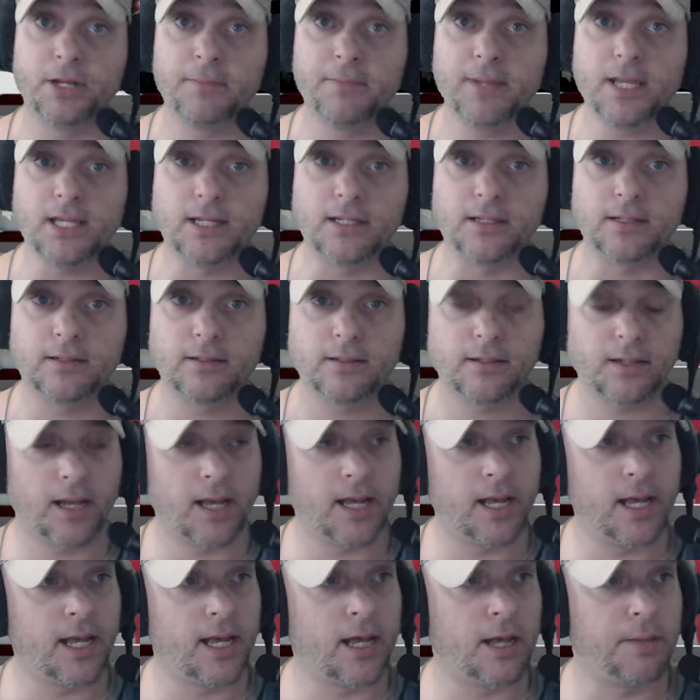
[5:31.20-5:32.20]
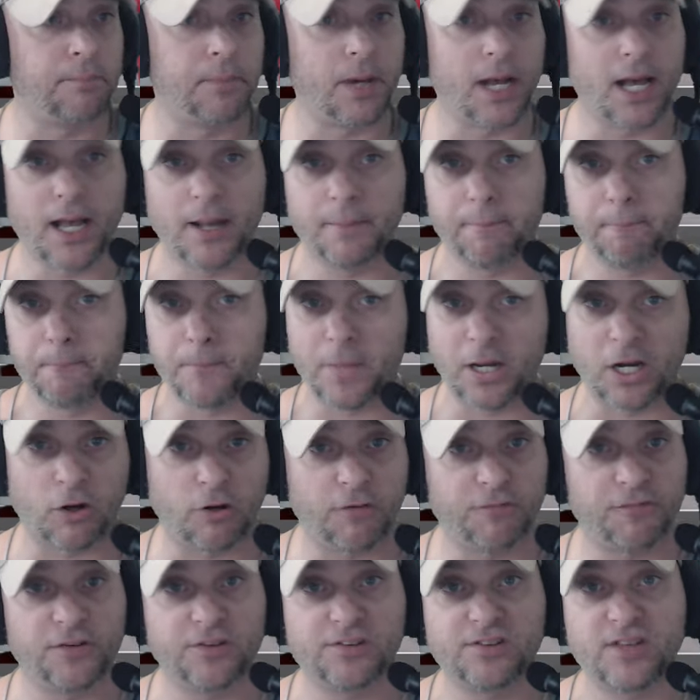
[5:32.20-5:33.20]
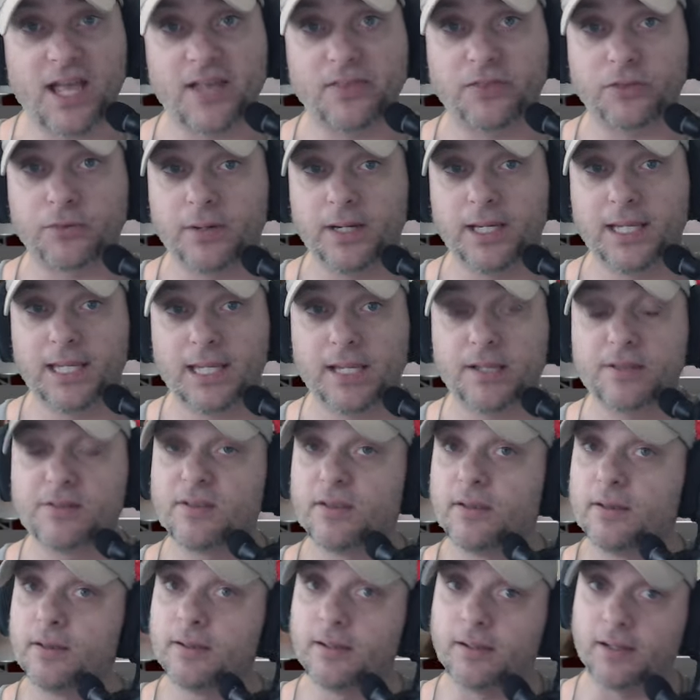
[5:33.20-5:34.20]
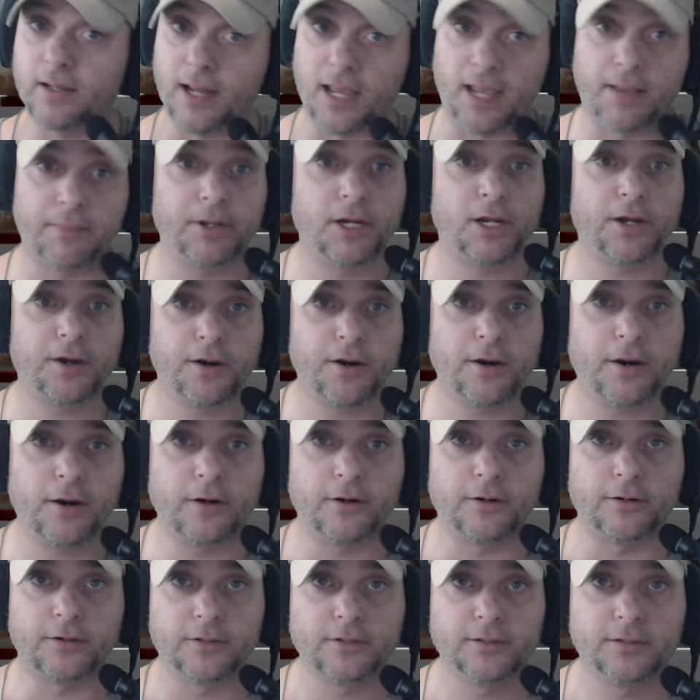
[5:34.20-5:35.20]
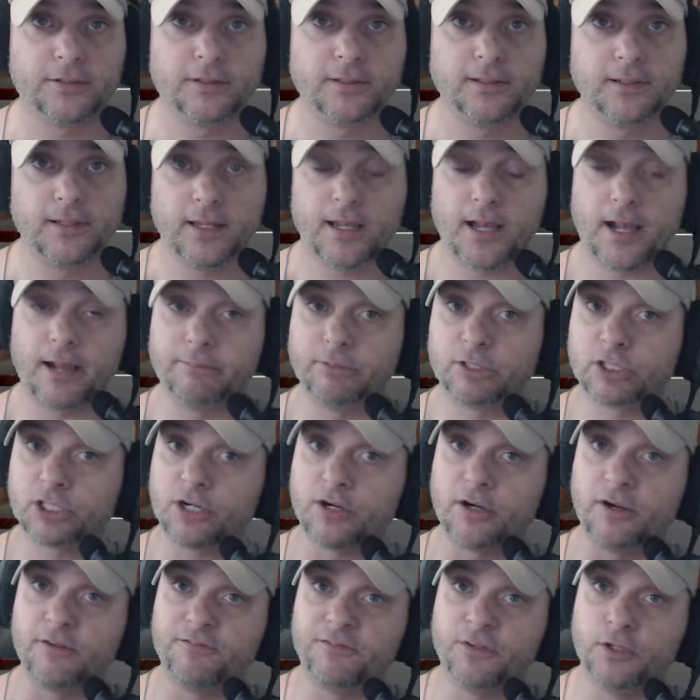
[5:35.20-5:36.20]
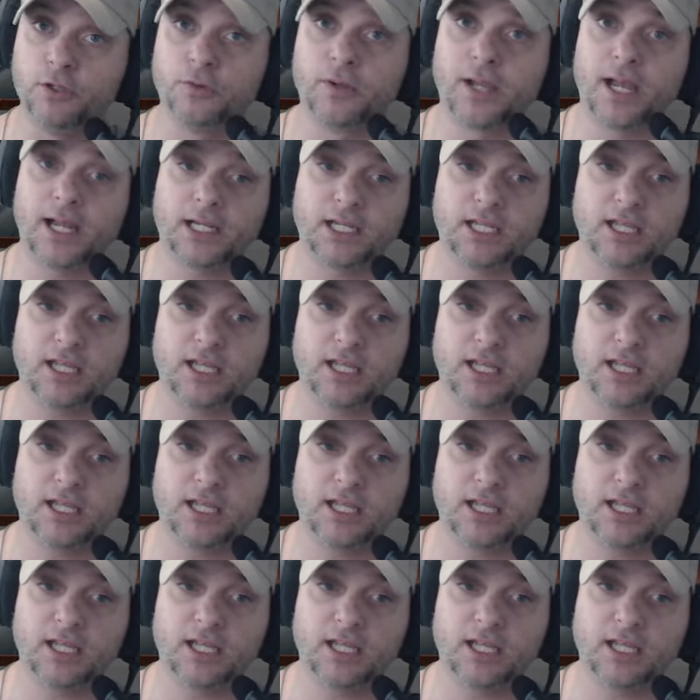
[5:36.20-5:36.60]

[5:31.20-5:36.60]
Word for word: to me. My girlfriend's got 3 kids. It happened to her. I'm sure if you got